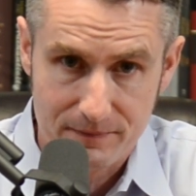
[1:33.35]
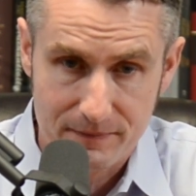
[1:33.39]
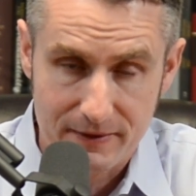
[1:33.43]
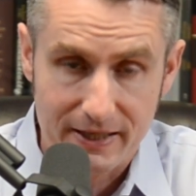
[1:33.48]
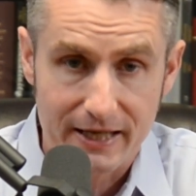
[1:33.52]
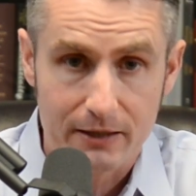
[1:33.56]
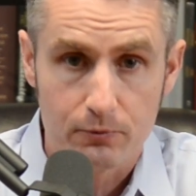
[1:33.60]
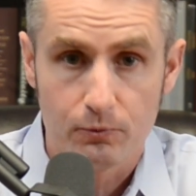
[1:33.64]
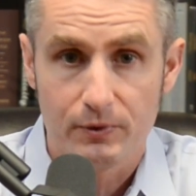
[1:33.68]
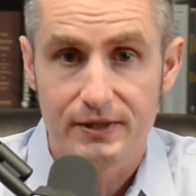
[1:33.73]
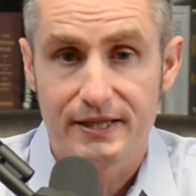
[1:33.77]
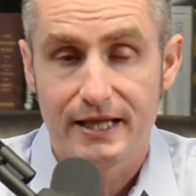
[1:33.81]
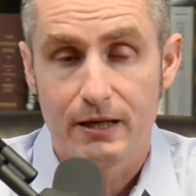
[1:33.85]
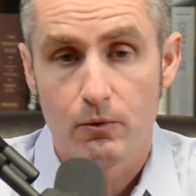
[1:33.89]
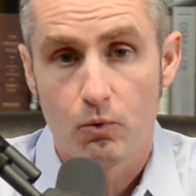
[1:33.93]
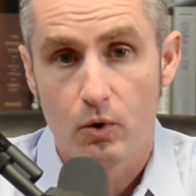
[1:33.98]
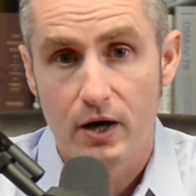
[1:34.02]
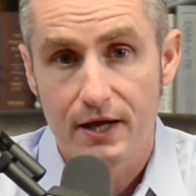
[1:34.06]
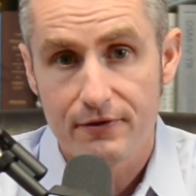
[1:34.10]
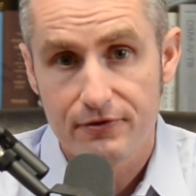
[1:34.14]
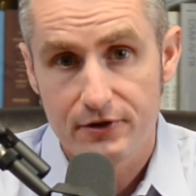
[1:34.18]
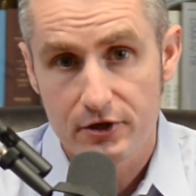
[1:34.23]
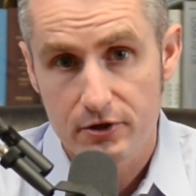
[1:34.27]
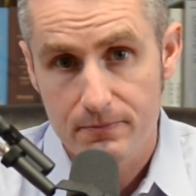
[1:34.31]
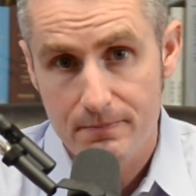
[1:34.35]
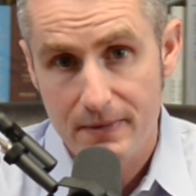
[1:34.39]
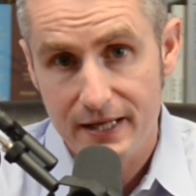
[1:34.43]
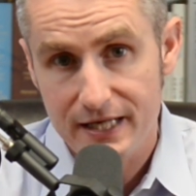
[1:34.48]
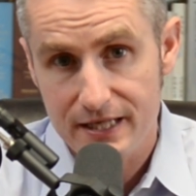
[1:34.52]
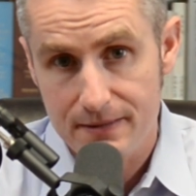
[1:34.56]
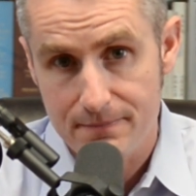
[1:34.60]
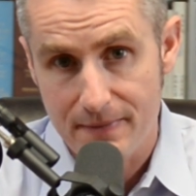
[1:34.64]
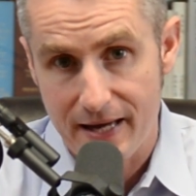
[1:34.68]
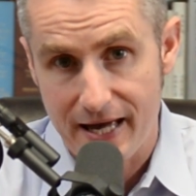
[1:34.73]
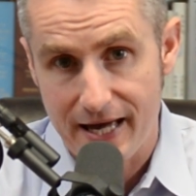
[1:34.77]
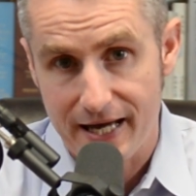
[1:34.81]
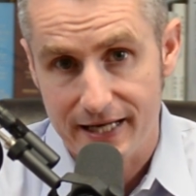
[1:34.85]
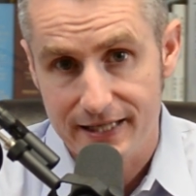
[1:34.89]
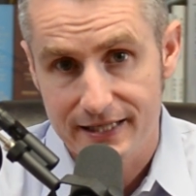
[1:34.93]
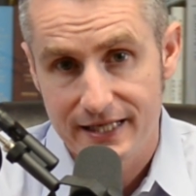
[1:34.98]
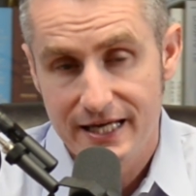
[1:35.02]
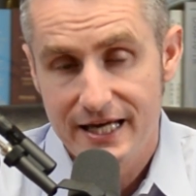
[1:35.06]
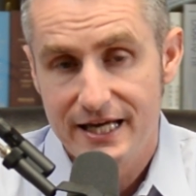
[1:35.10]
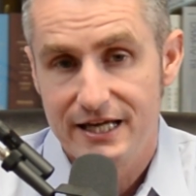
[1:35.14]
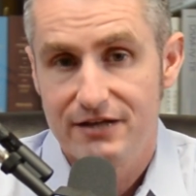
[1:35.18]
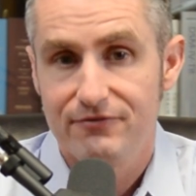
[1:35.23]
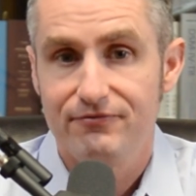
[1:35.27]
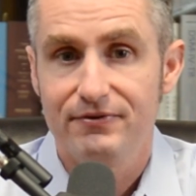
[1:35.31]
And when they want their money back,
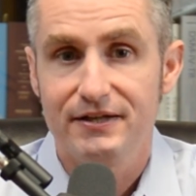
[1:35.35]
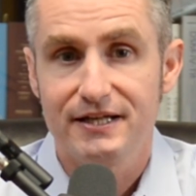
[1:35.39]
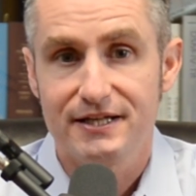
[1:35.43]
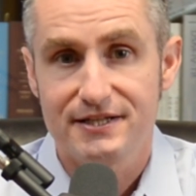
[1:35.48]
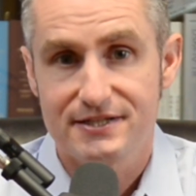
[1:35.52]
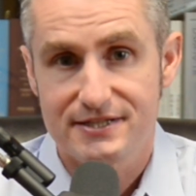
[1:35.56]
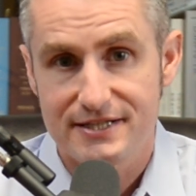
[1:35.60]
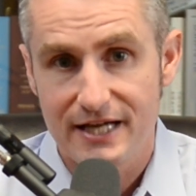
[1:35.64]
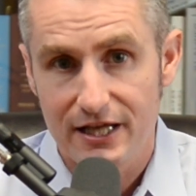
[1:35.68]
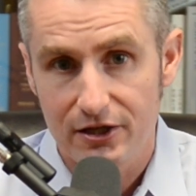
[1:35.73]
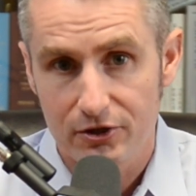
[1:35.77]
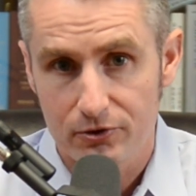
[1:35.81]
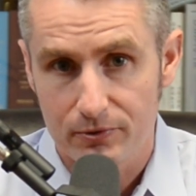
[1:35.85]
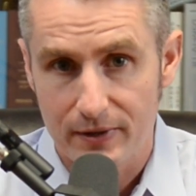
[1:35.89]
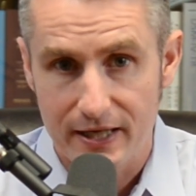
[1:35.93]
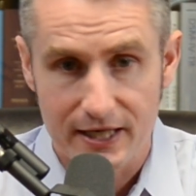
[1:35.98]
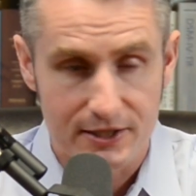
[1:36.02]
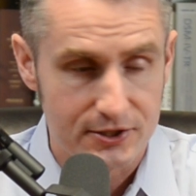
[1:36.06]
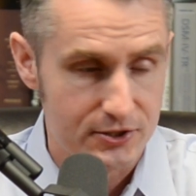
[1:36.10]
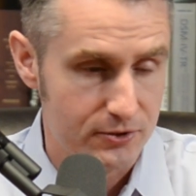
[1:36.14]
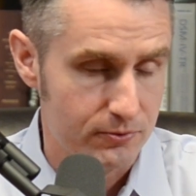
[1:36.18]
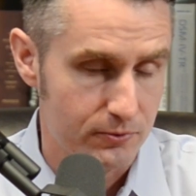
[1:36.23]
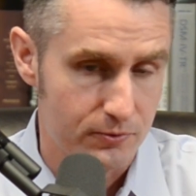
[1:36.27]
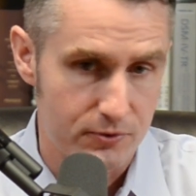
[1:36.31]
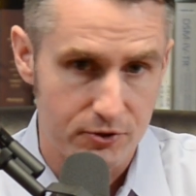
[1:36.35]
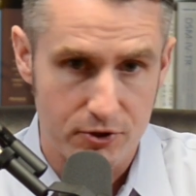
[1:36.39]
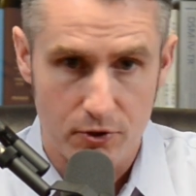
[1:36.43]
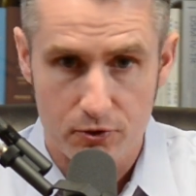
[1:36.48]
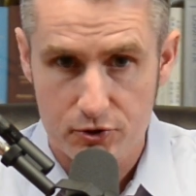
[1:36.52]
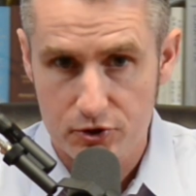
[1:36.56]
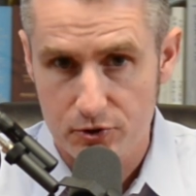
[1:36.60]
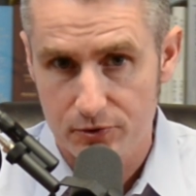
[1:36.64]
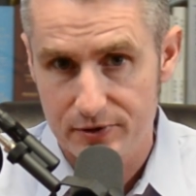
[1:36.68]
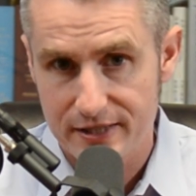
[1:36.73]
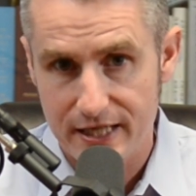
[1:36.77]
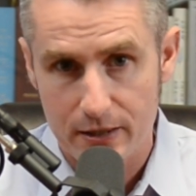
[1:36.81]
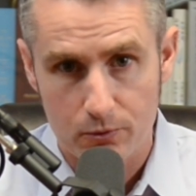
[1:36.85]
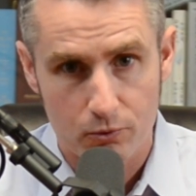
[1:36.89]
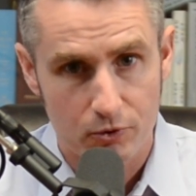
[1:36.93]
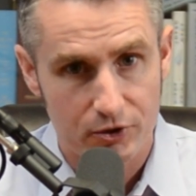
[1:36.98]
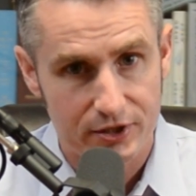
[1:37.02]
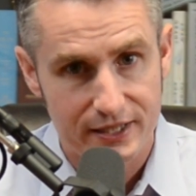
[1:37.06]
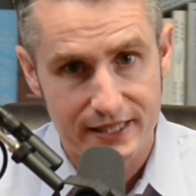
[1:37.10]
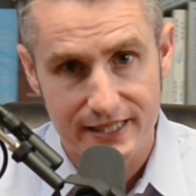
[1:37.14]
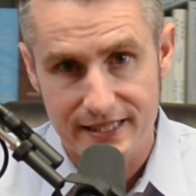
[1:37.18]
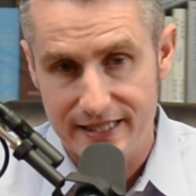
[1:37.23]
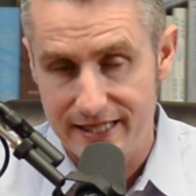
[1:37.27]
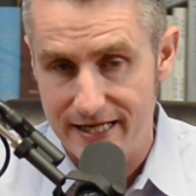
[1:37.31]
if it accelerates through social
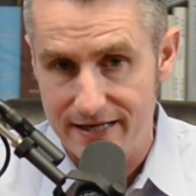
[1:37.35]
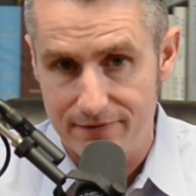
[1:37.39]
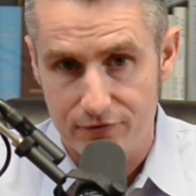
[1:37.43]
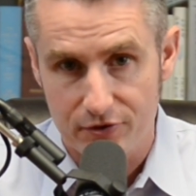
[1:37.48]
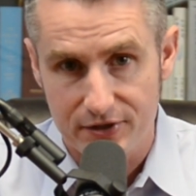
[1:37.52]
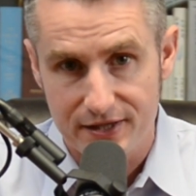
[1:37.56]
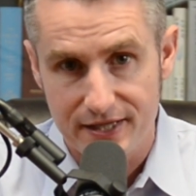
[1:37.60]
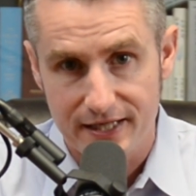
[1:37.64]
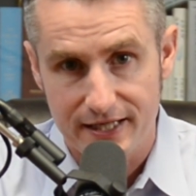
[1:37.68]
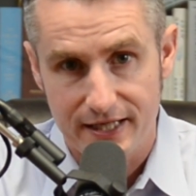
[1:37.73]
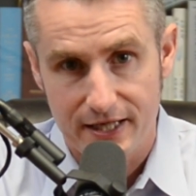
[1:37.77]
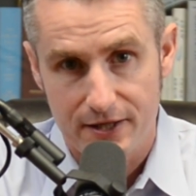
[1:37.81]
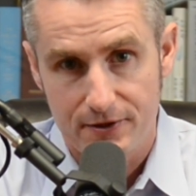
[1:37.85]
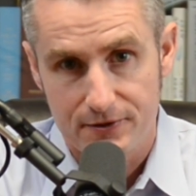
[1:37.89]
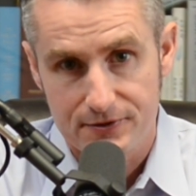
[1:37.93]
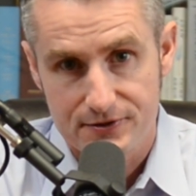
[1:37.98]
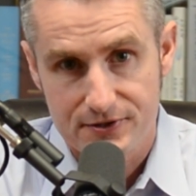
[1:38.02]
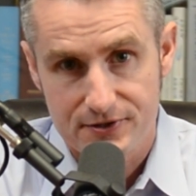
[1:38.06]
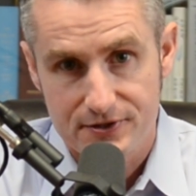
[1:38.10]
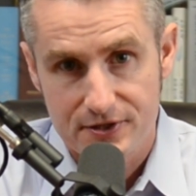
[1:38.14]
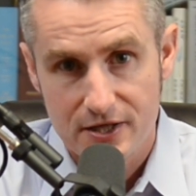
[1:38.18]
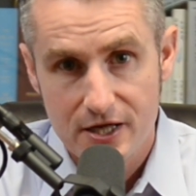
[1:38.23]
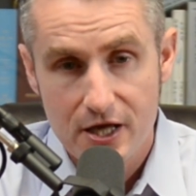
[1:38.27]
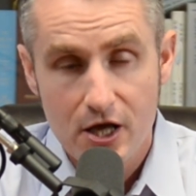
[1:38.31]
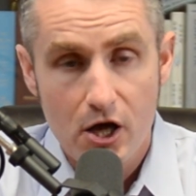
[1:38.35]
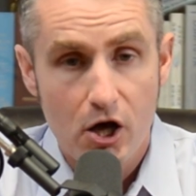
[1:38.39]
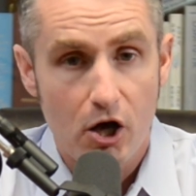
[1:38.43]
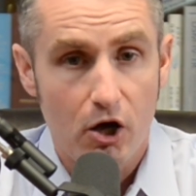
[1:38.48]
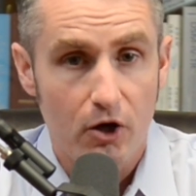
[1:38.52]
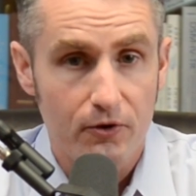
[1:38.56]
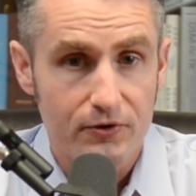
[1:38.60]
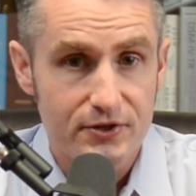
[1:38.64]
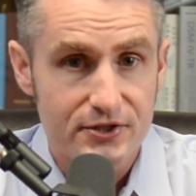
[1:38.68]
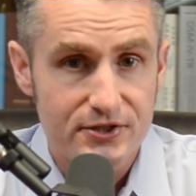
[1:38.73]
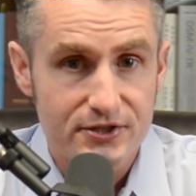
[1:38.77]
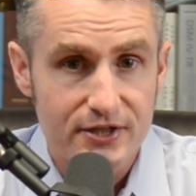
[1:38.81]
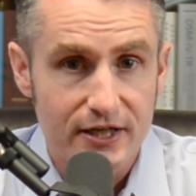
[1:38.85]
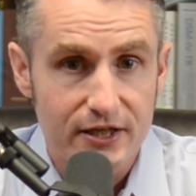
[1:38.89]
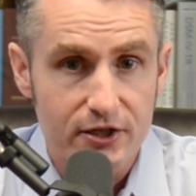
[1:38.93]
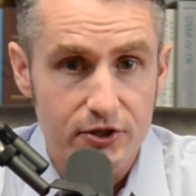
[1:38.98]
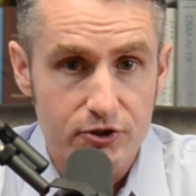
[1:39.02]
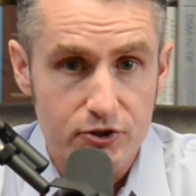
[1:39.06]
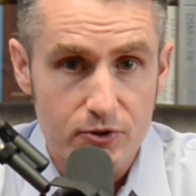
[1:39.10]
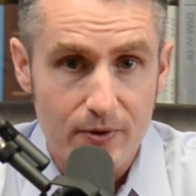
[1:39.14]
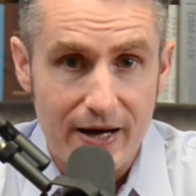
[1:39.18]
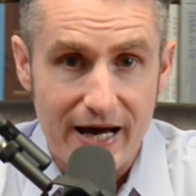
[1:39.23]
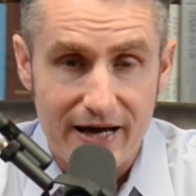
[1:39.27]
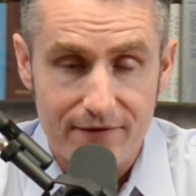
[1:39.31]
networking and everything else, all of a sudden
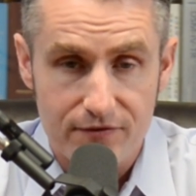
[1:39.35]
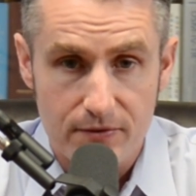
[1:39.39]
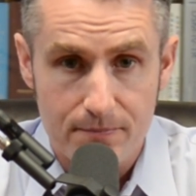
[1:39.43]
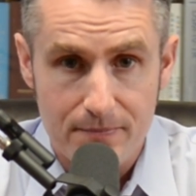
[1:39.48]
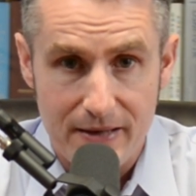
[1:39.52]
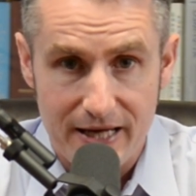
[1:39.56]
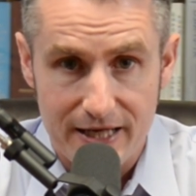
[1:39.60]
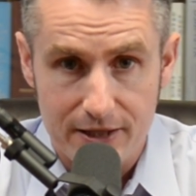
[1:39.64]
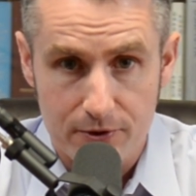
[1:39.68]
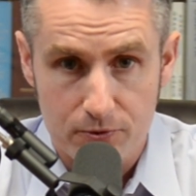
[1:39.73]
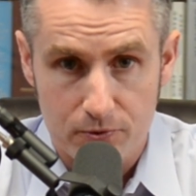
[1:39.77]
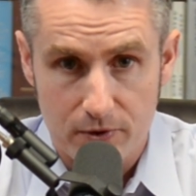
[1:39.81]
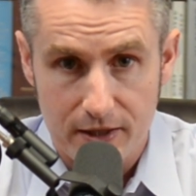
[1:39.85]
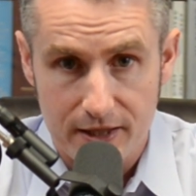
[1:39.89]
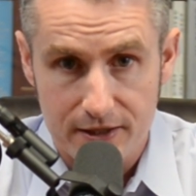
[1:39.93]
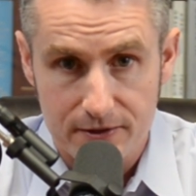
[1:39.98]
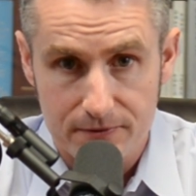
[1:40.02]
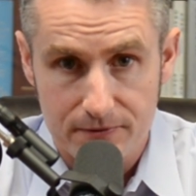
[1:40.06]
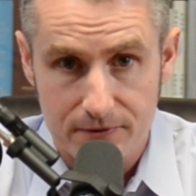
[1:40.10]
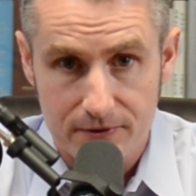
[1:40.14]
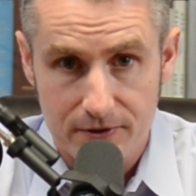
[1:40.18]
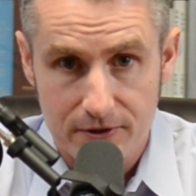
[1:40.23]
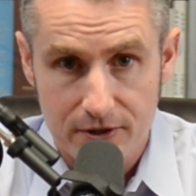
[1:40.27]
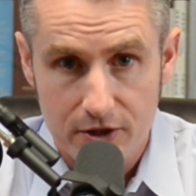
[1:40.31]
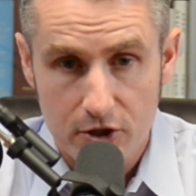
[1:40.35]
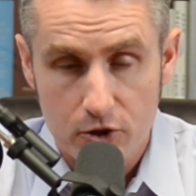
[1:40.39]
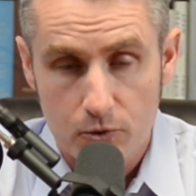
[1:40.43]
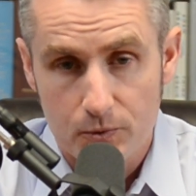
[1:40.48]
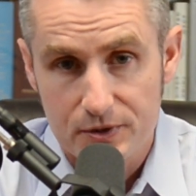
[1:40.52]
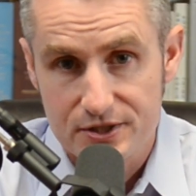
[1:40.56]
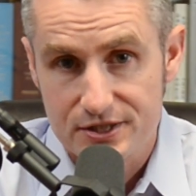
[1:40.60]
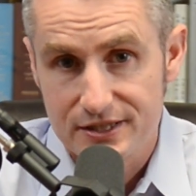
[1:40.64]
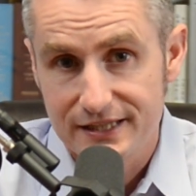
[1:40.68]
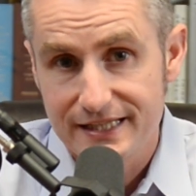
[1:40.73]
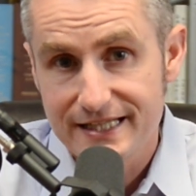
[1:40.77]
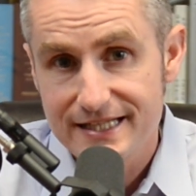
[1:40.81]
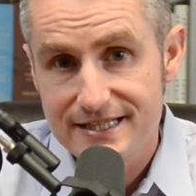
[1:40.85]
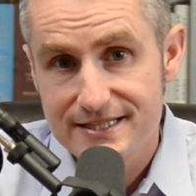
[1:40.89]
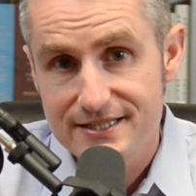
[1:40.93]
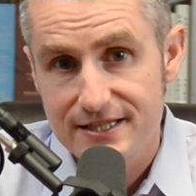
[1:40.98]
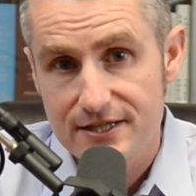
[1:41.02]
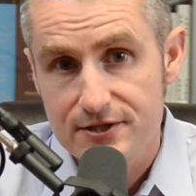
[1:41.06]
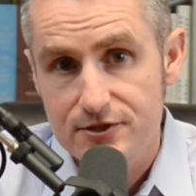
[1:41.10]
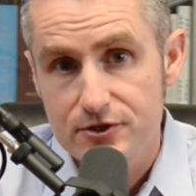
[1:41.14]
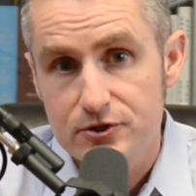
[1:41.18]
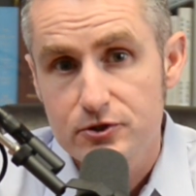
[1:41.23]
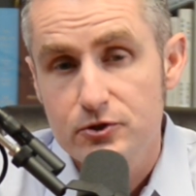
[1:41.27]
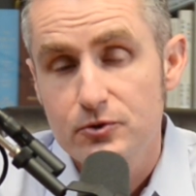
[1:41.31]
you have a bank run, which leads
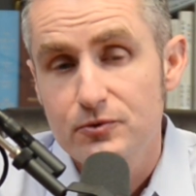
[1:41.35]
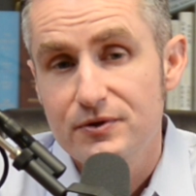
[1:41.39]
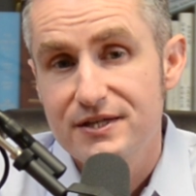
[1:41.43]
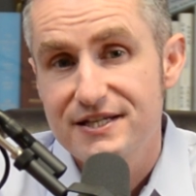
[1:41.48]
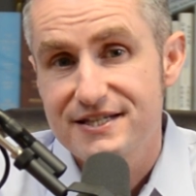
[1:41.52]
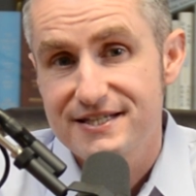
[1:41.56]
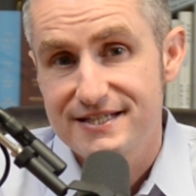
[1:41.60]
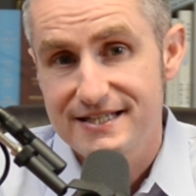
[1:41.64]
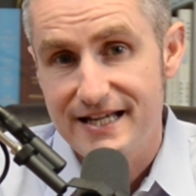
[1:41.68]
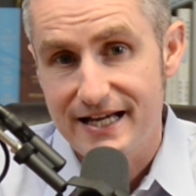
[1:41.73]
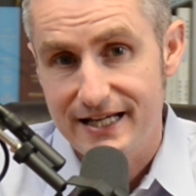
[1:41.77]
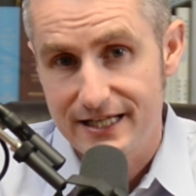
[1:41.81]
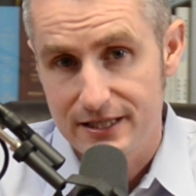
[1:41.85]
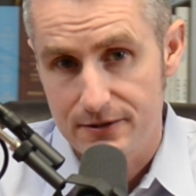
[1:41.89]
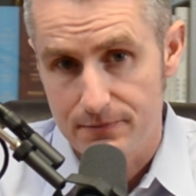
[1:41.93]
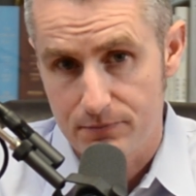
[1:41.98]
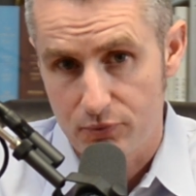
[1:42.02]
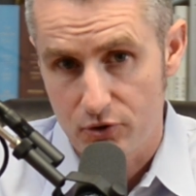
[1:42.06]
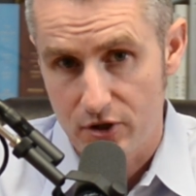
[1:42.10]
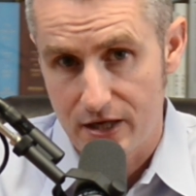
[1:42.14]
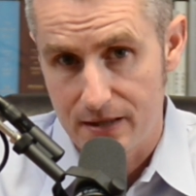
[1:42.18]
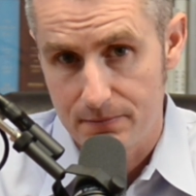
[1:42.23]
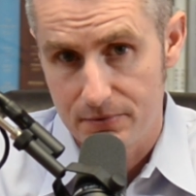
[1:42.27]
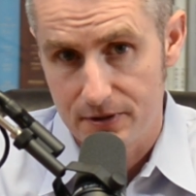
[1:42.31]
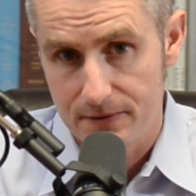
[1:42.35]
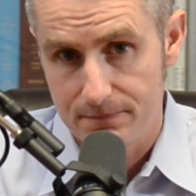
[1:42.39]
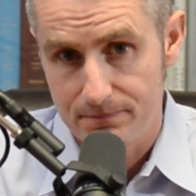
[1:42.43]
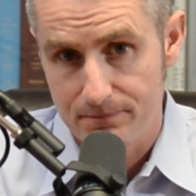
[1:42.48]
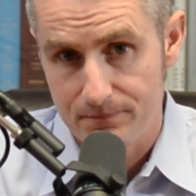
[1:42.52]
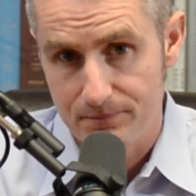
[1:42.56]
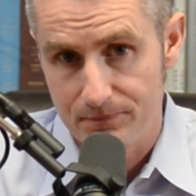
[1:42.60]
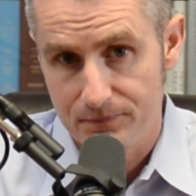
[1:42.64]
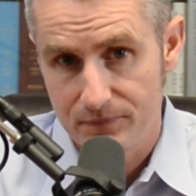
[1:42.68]
us to the second problem.